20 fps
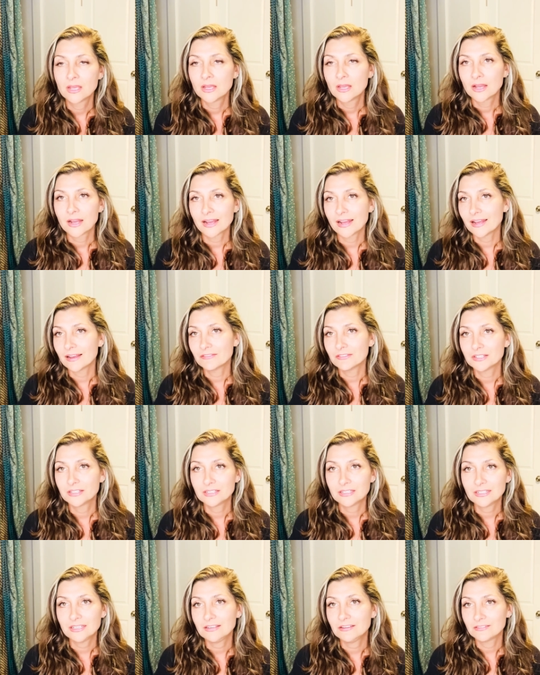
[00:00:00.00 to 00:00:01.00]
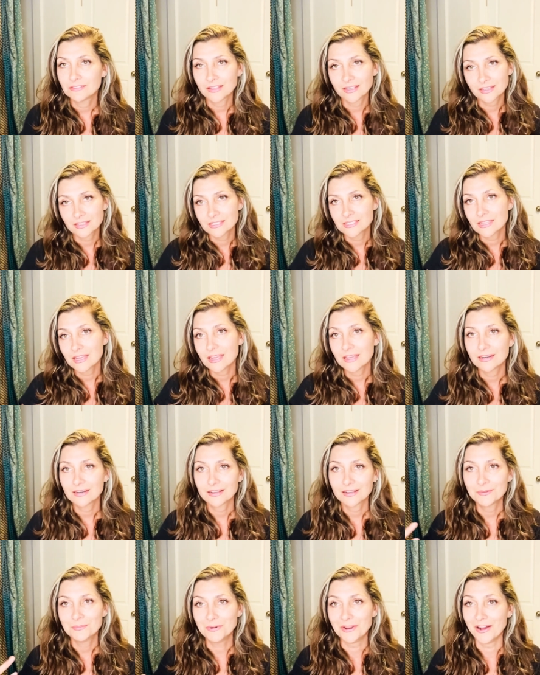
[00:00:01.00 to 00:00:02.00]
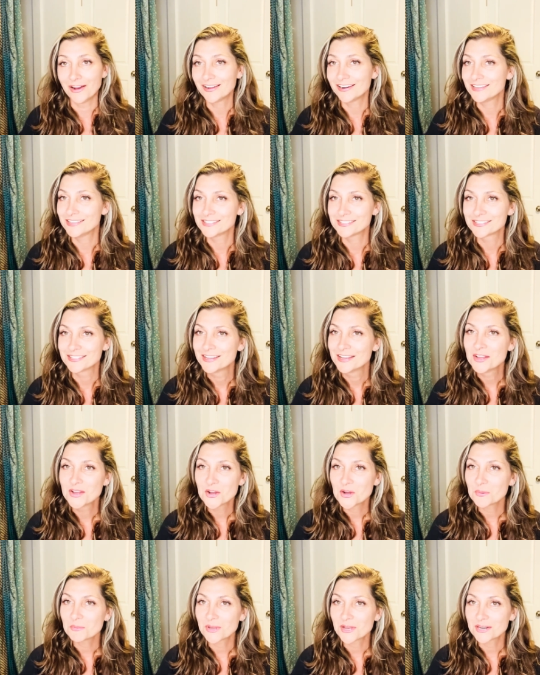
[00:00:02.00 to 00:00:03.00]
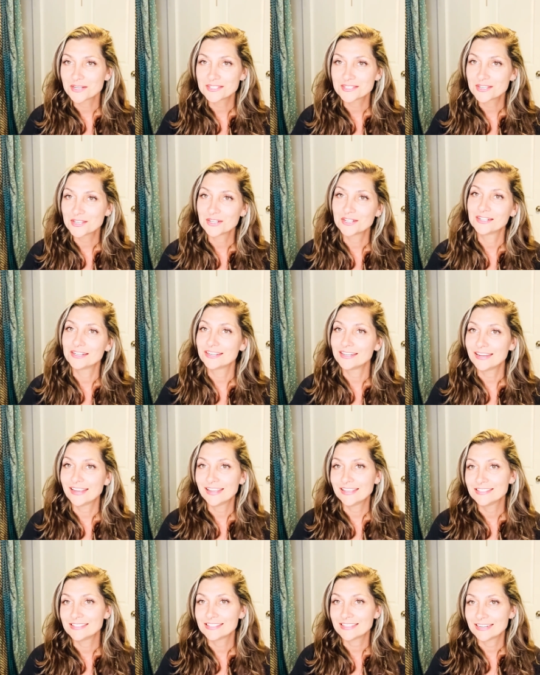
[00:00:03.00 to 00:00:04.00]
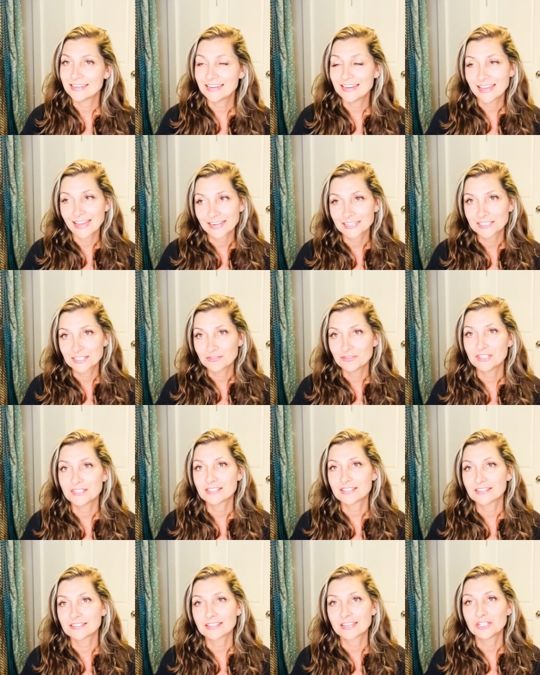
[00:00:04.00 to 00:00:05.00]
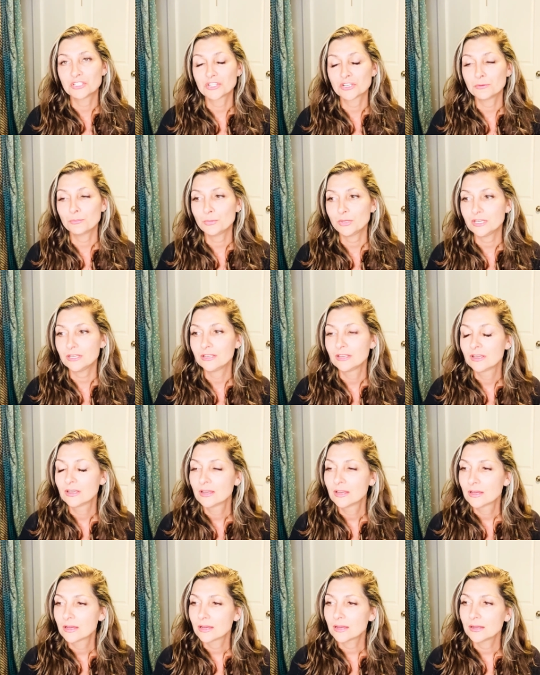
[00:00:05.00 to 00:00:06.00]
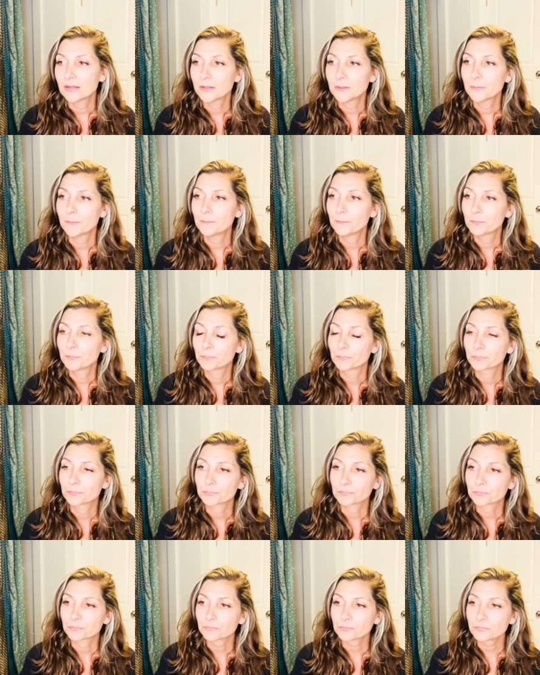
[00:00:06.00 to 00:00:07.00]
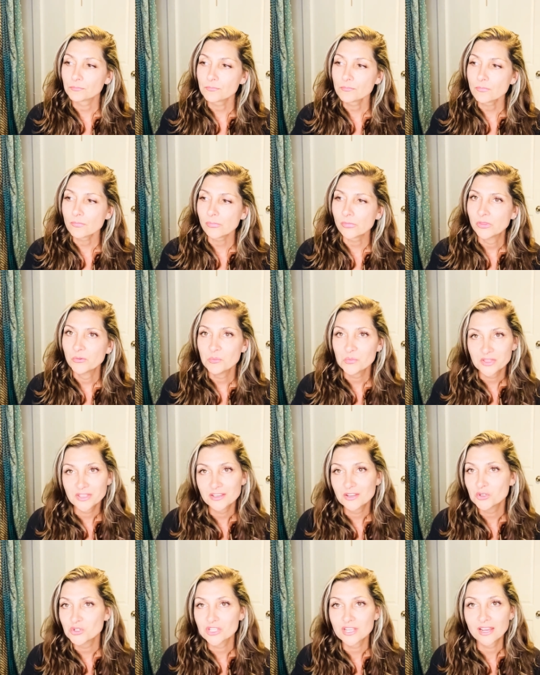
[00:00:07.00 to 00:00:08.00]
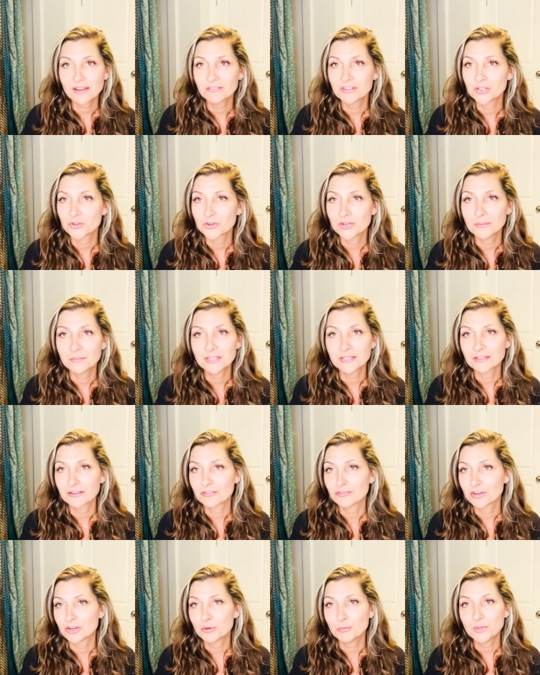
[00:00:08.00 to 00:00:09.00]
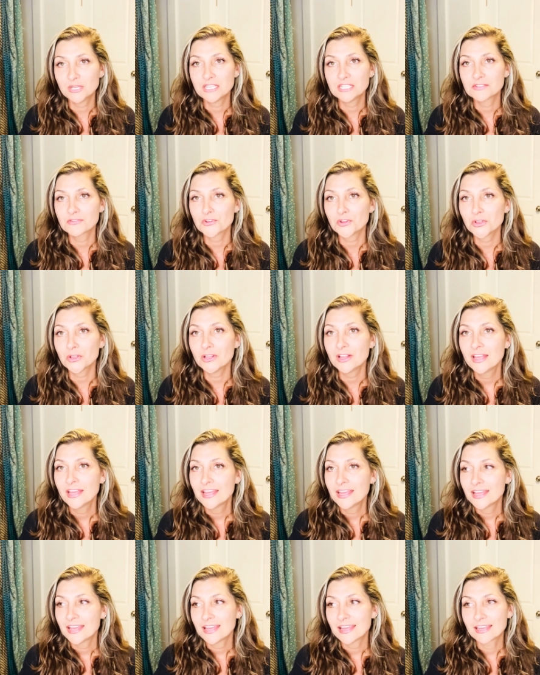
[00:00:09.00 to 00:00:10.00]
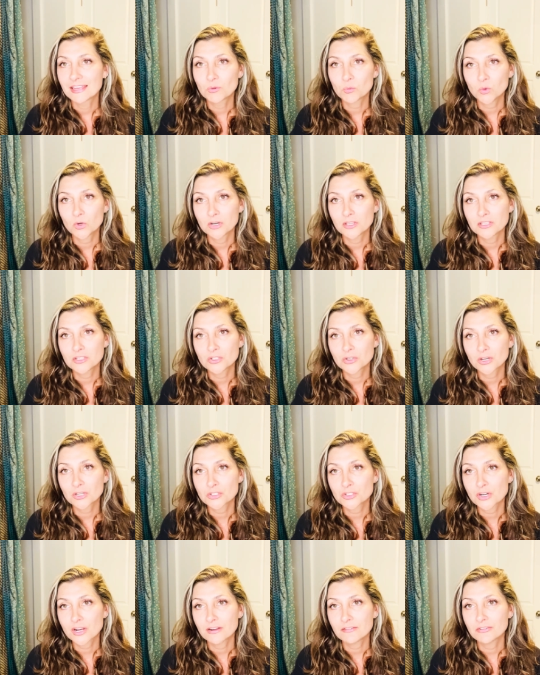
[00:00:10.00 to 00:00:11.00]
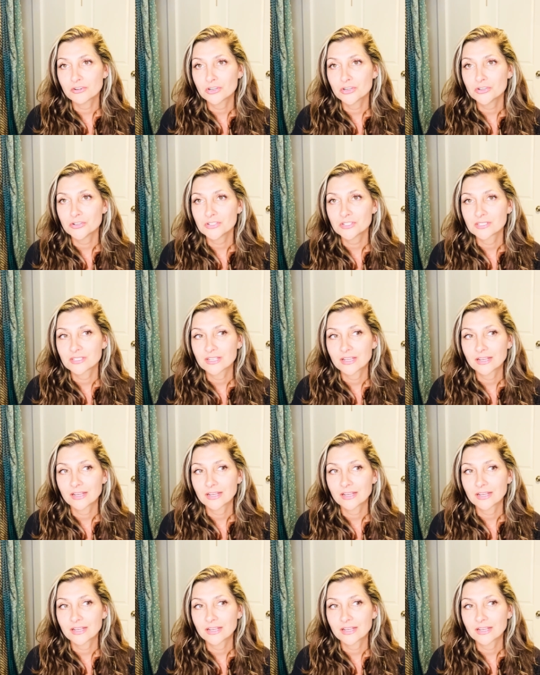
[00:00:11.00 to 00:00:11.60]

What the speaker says: I haven't like I said, I'm not as good as an activist as I should be. But they usually have an agreement. They're very peaceful, and one of the truck drivers